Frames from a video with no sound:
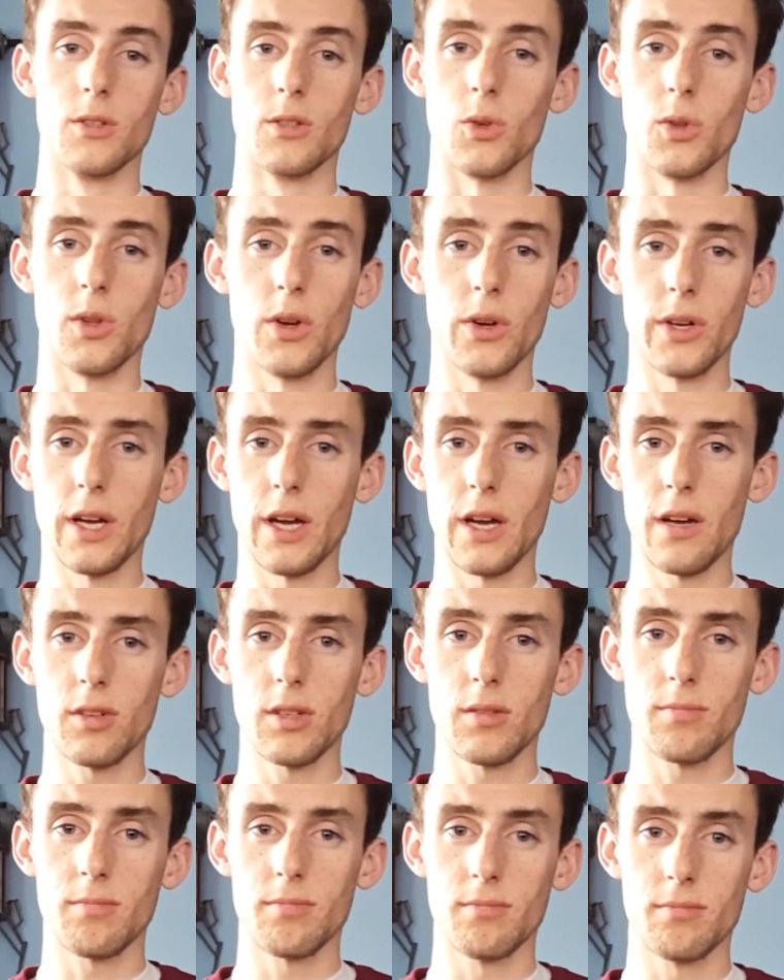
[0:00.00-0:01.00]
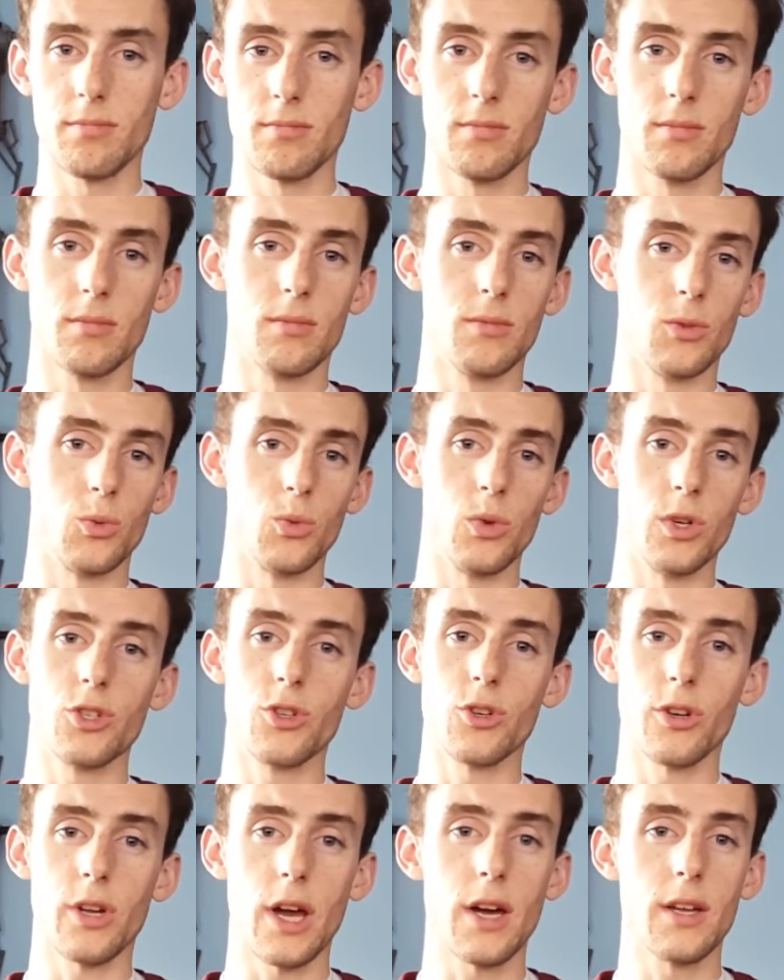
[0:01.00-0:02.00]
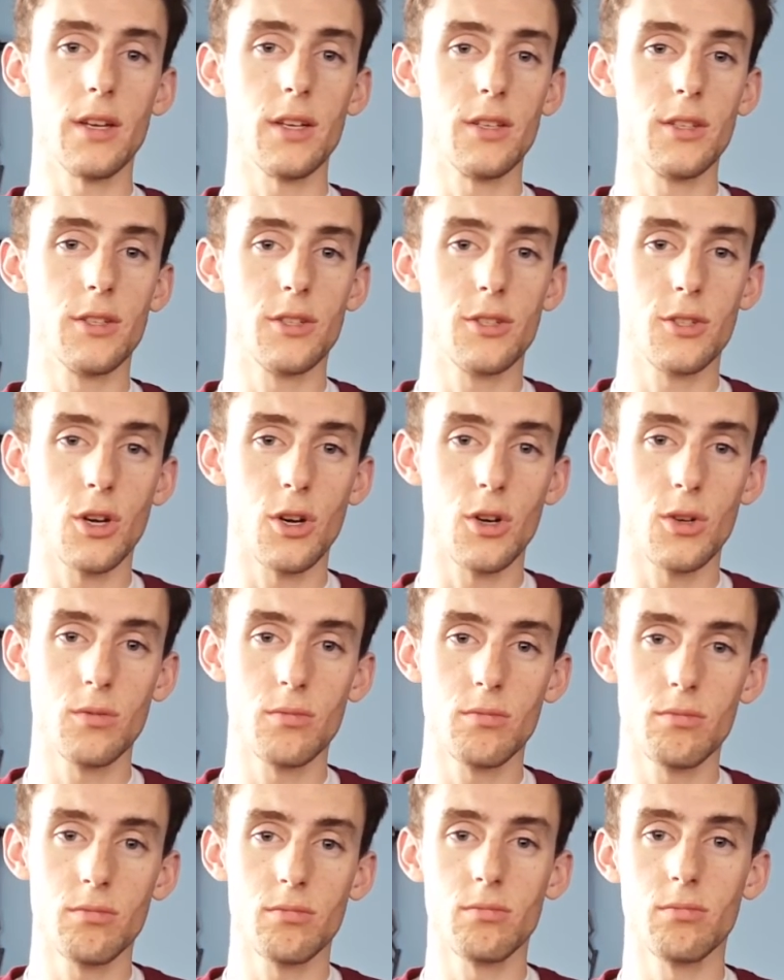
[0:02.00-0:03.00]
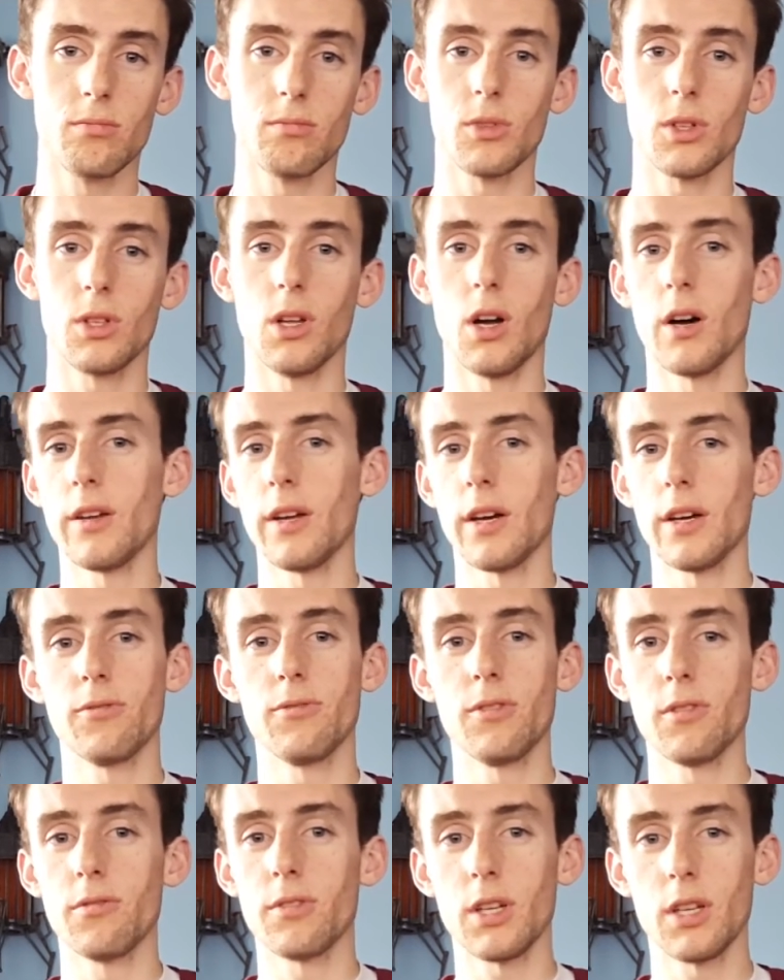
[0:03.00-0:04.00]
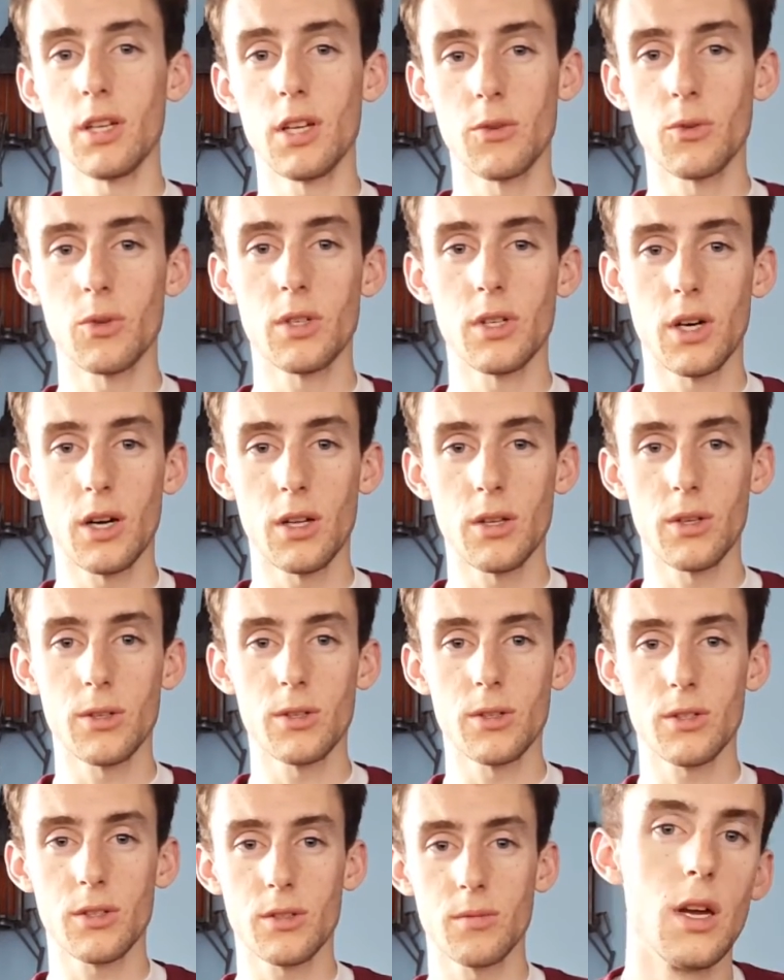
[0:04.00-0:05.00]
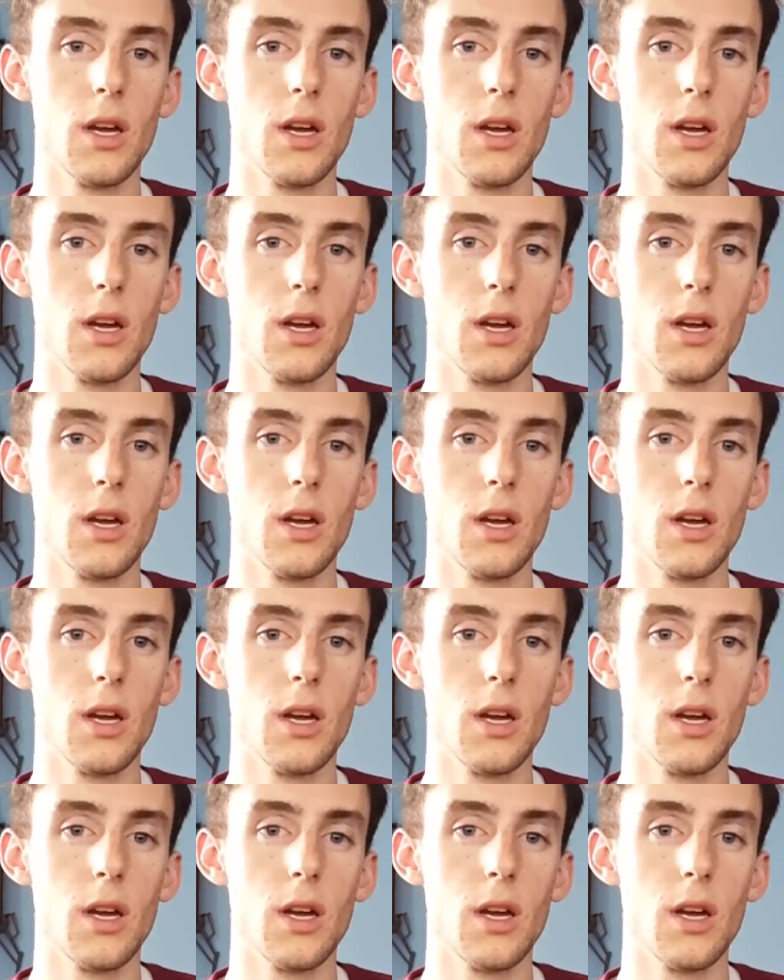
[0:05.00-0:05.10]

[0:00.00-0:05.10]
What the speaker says: So there you have it. Richard had his stone. Claude had $1,500.